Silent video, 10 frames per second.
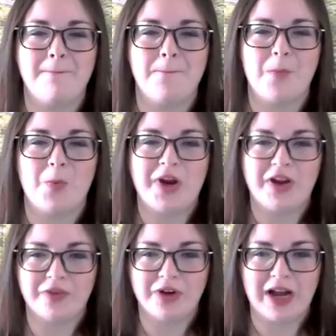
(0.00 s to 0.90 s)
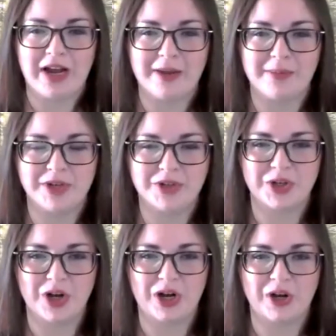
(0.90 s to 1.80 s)
Whenever I am in
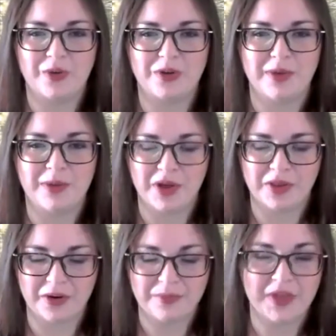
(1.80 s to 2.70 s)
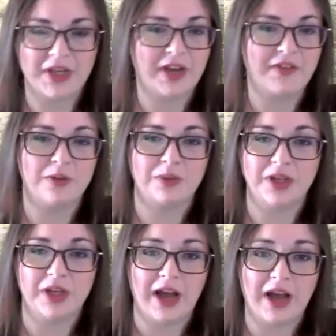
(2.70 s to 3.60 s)
Chicago with my mother,
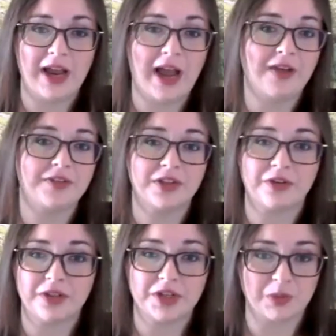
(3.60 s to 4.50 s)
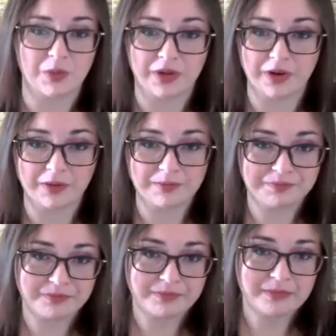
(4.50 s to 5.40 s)
inevitably I have to go to the gym with her
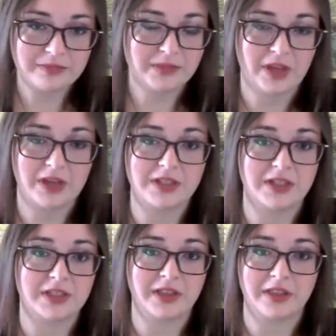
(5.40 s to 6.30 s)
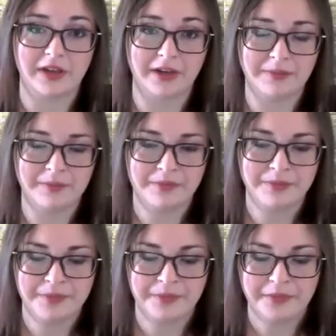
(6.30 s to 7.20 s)
because it's a thing.
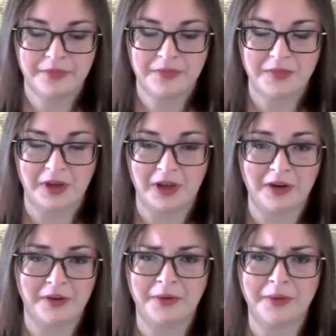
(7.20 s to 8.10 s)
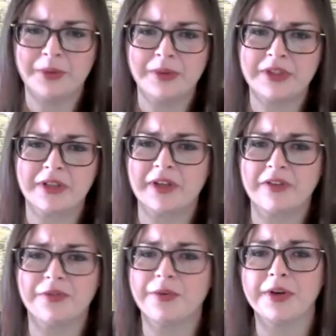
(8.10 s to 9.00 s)
I don't know who it's a thing
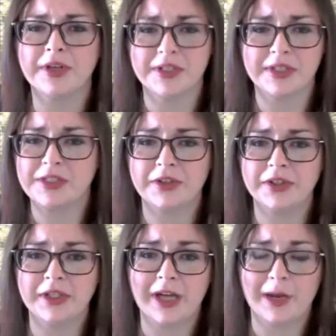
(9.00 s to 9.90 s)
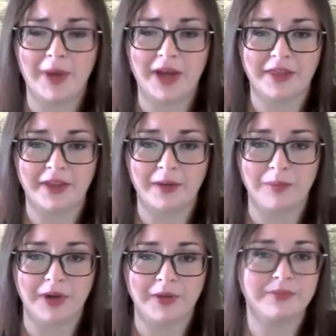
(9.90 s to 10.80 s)
for because it's certainly not my thing,
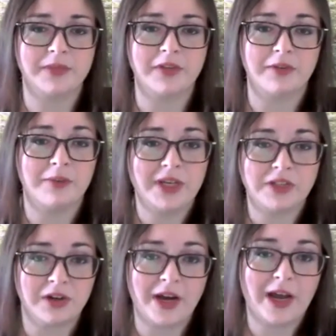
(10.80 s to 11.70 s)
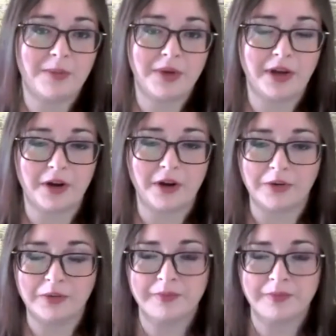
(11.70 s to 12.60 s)
but if it makes her happy, I go.